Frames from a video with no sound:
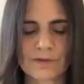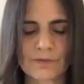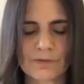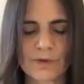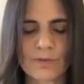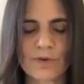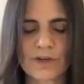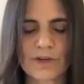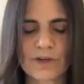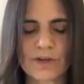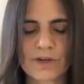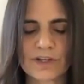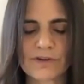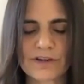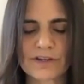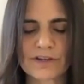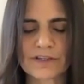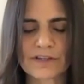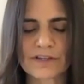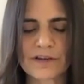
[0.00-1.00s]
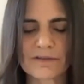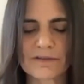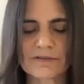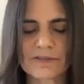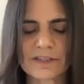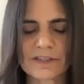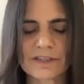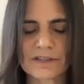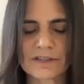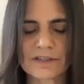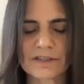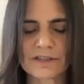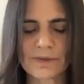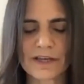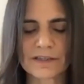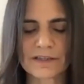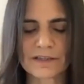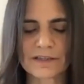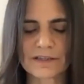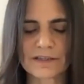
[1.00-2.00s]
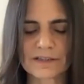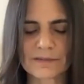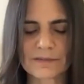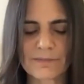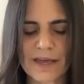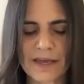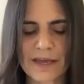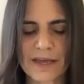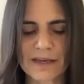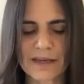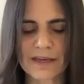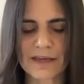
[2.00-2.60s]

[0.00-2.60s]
as we wish for ourselves these blessings.